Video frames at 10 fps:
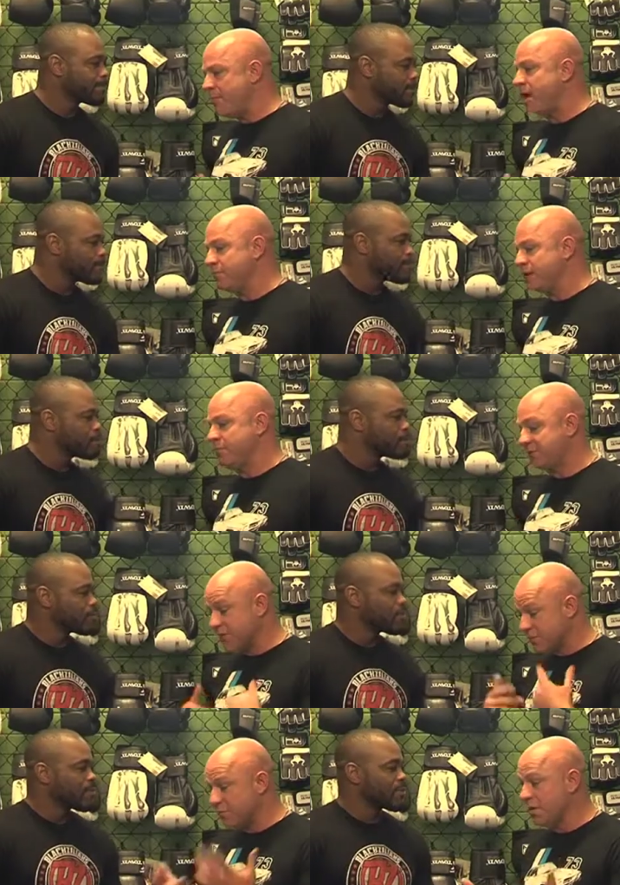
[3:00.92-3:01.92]
Speaker 1: might come
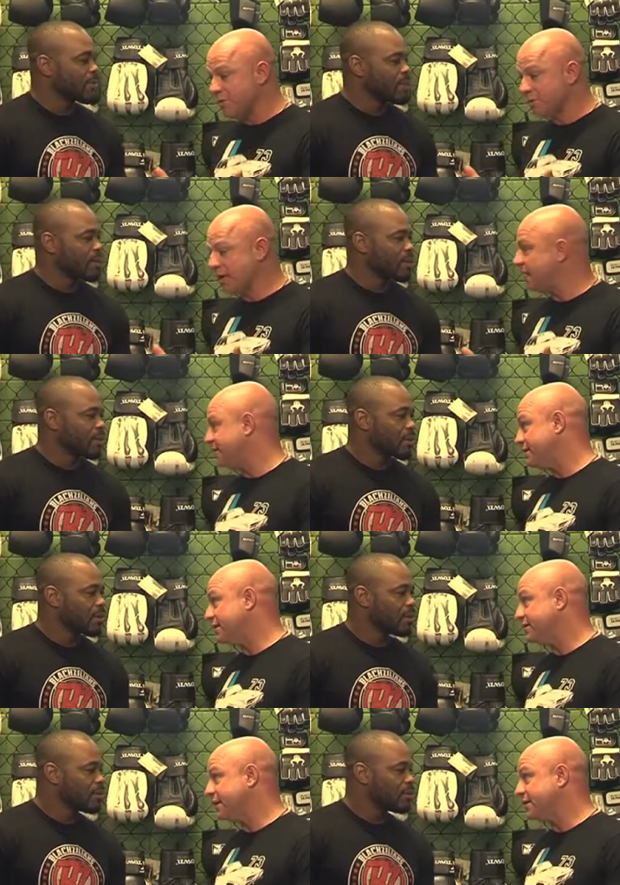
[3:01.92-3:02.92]
into your mind when I ask
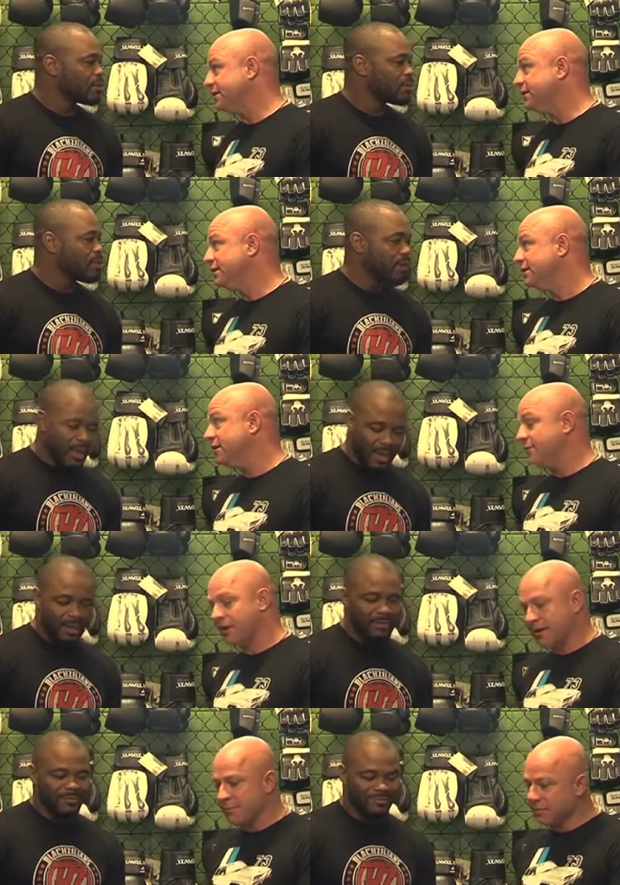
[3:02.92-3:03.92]
the next question.
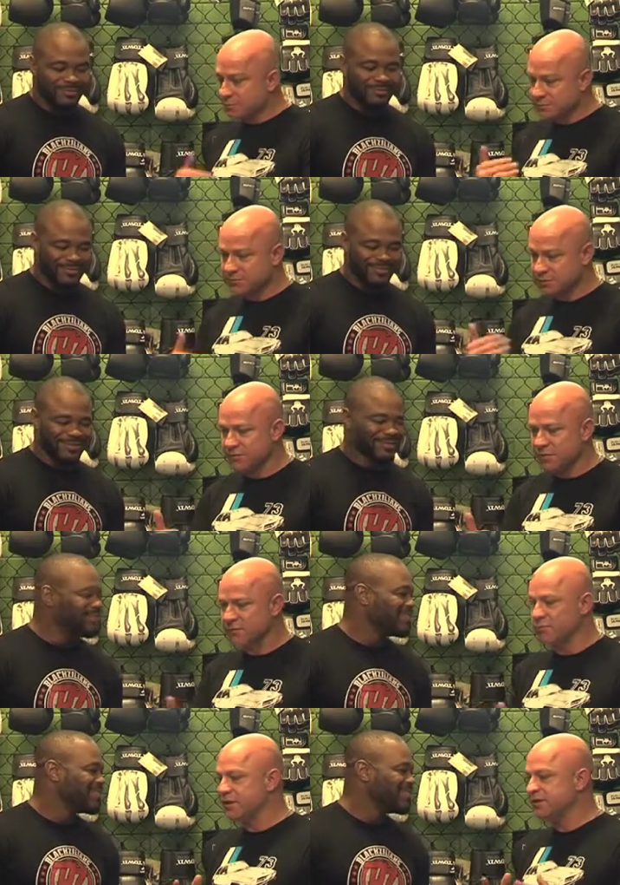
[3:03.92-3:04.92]
Okay. Okay, but we'll just move
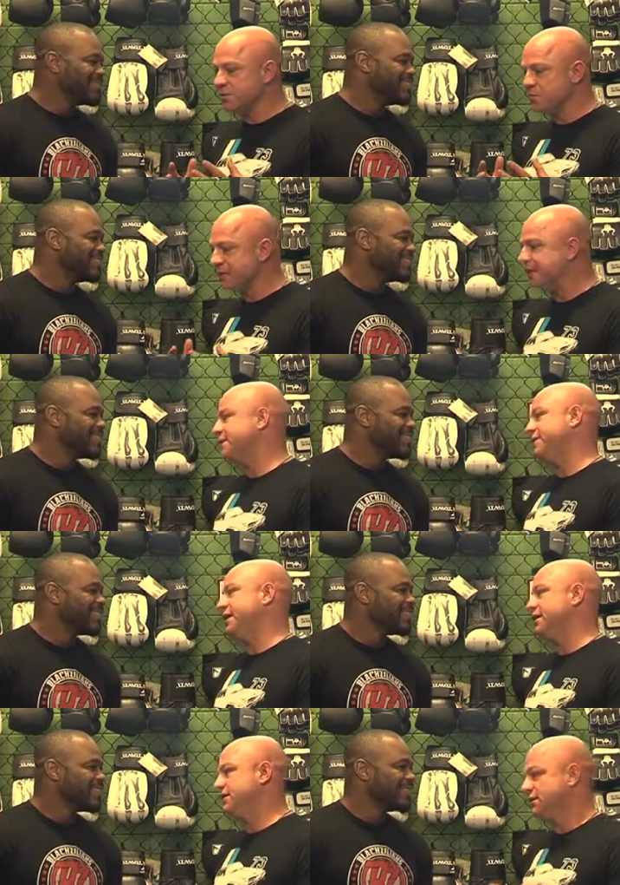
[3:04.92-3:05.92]
on. What is your biggest
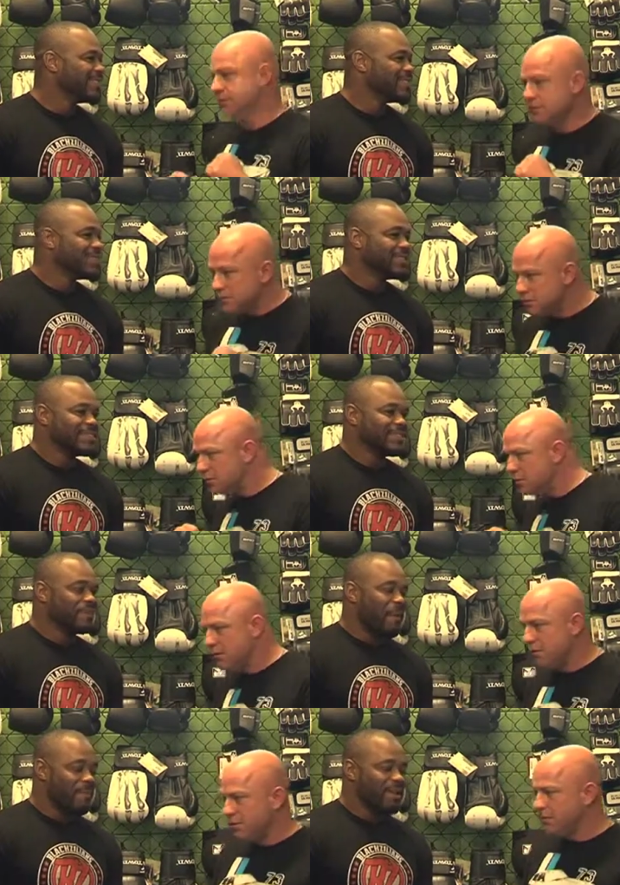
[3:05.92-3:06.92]
fear?
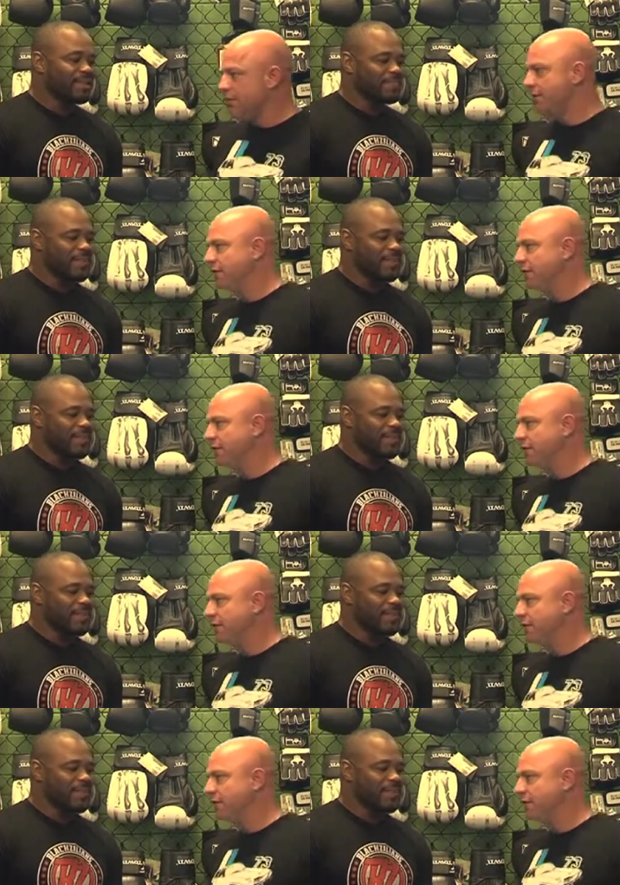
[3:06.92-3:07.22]
My biggest